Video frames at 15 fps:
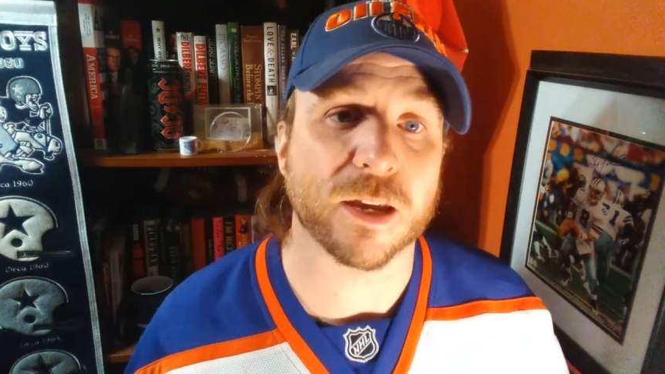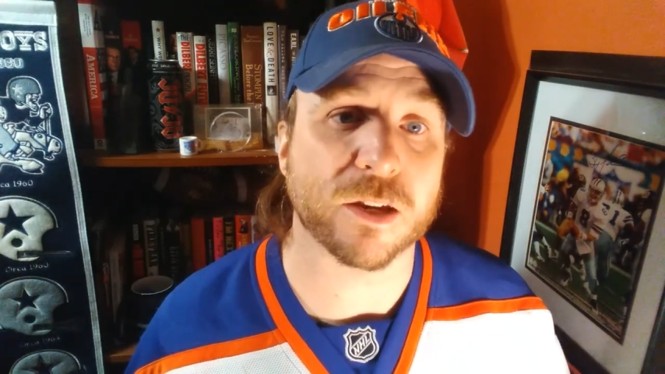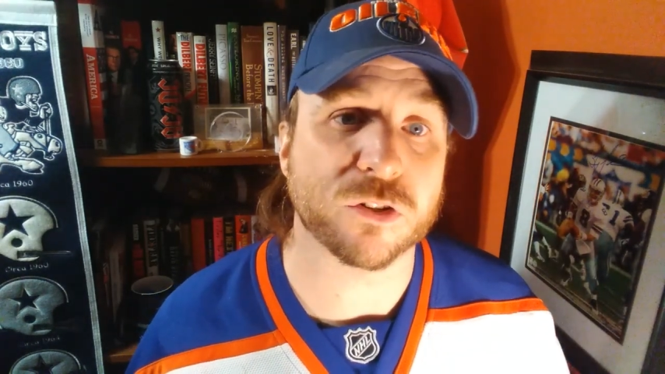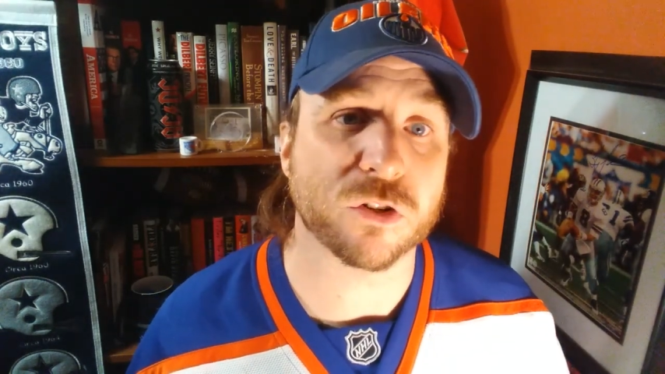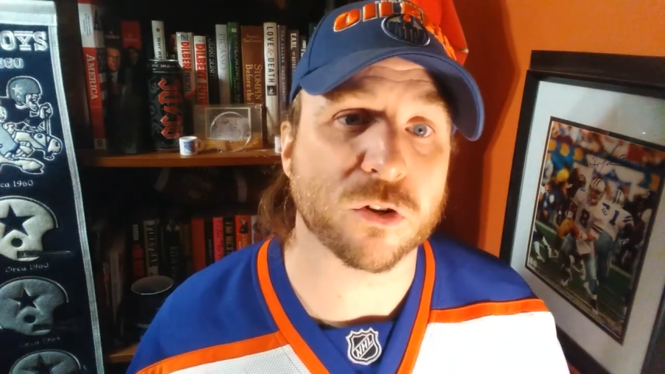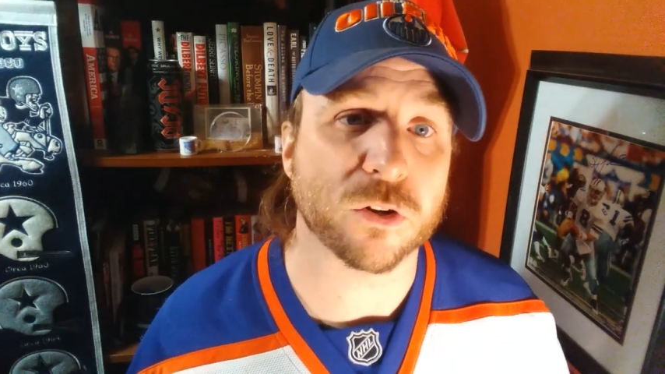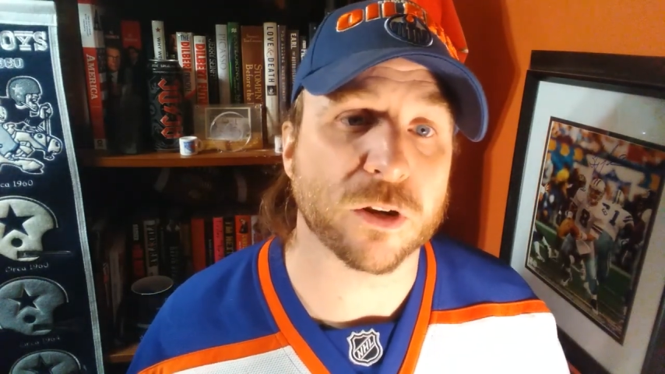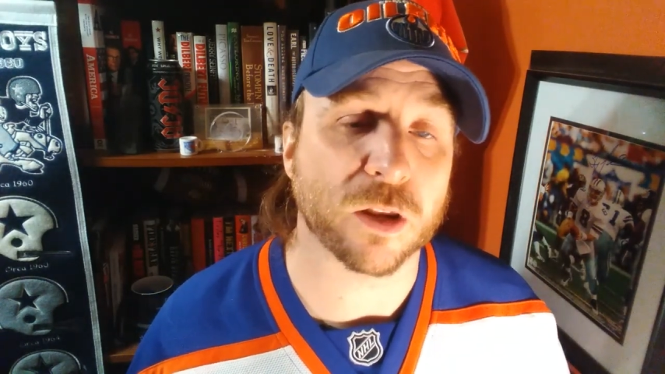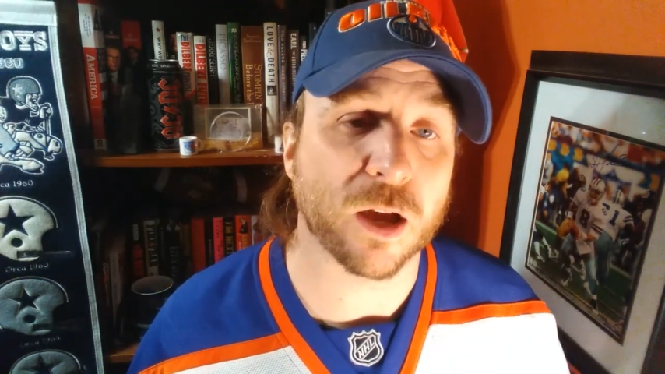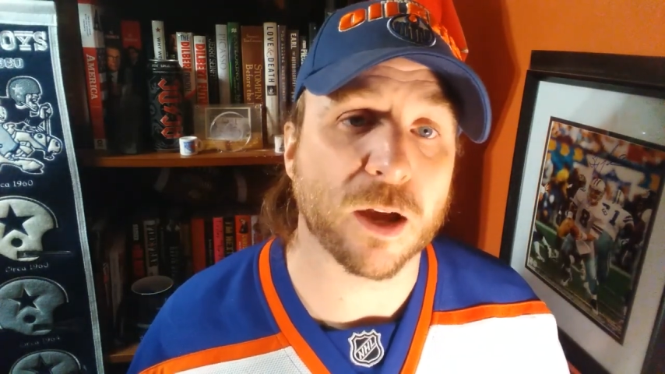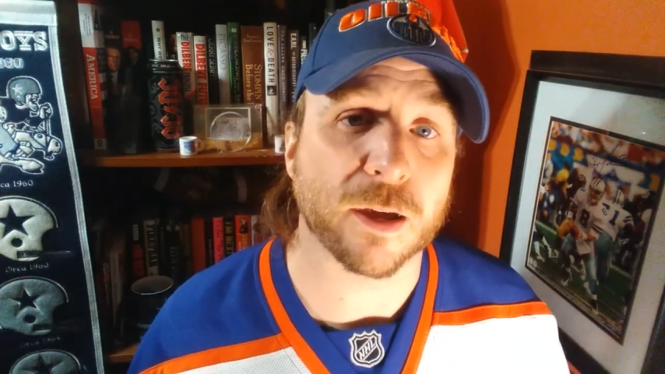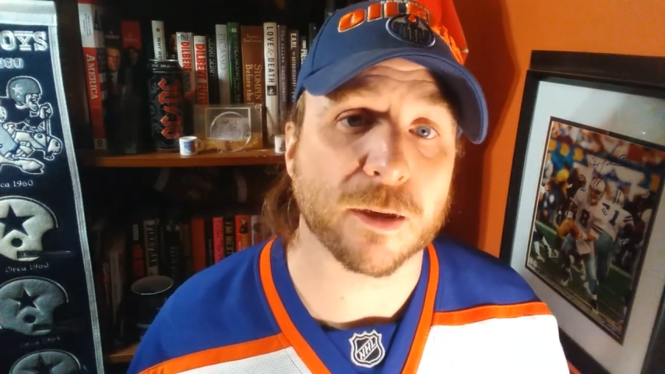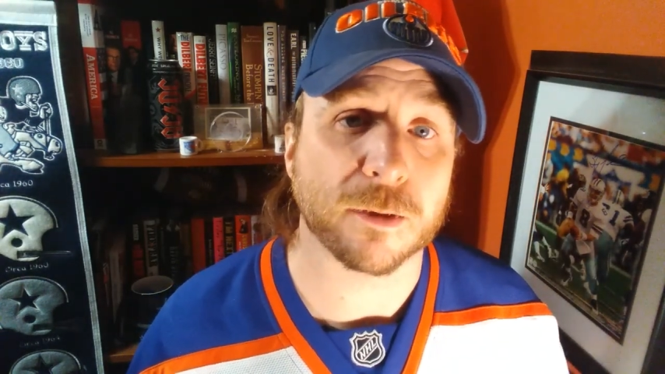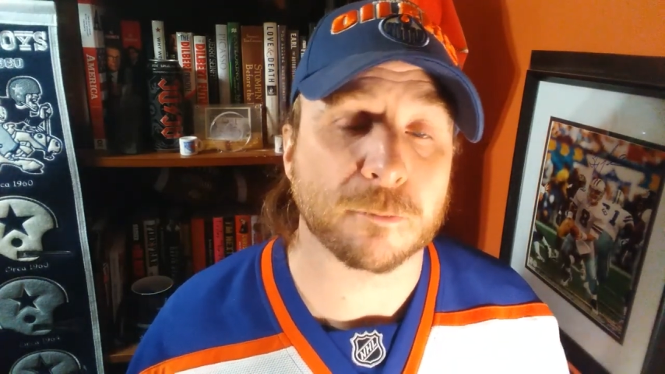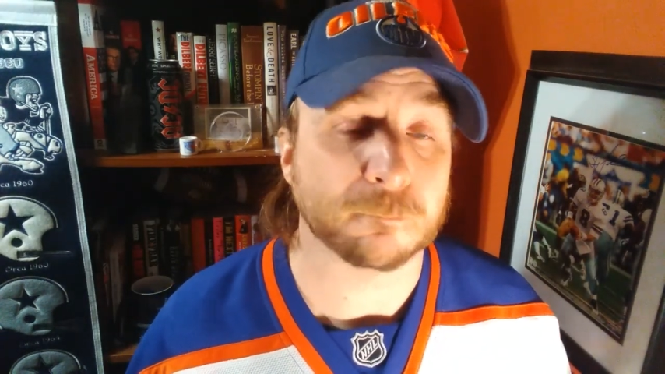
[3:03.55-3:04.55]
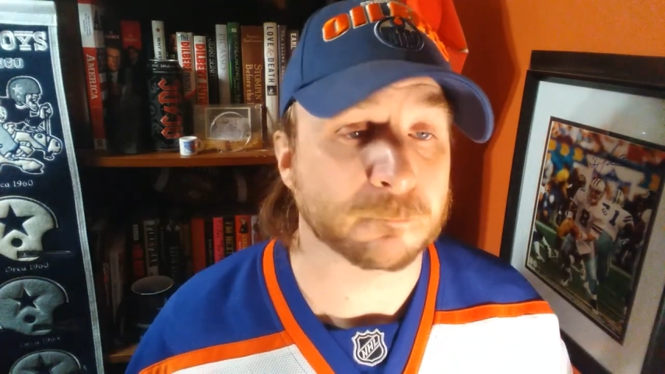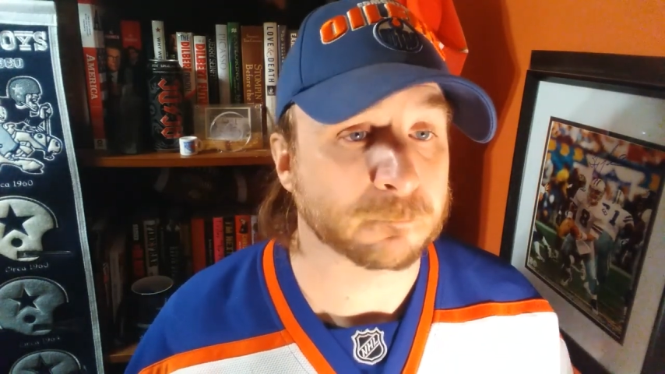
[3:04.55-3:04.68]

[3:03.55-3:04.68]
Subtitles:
injured an eye.